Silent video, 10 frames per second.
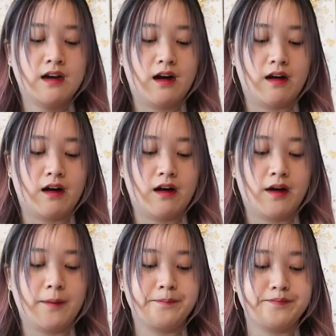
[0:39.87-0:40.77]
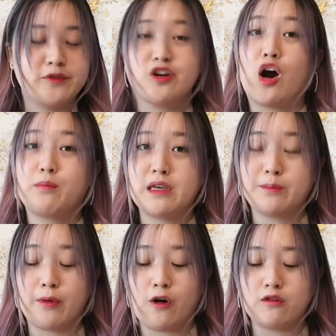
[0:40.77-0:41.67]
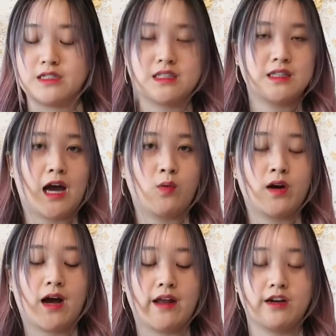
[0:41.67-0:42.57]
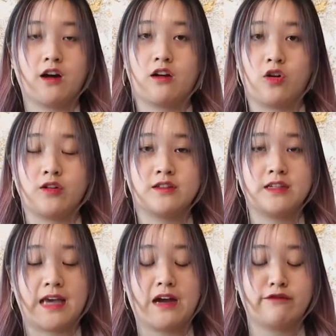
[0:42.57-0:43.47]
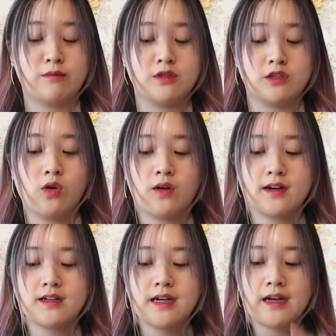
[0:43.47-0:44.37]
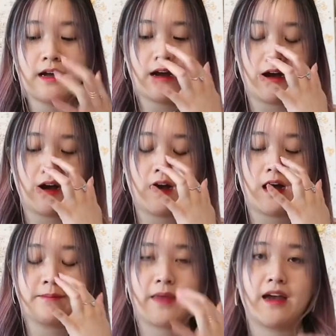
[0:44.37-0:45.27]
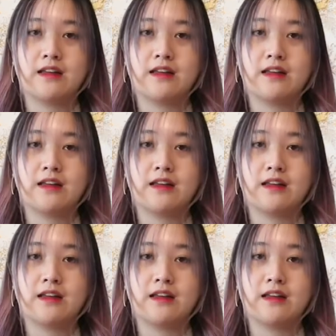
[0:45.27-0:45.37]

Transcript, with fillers: to help people decide what kind of card holder to get from Dior. My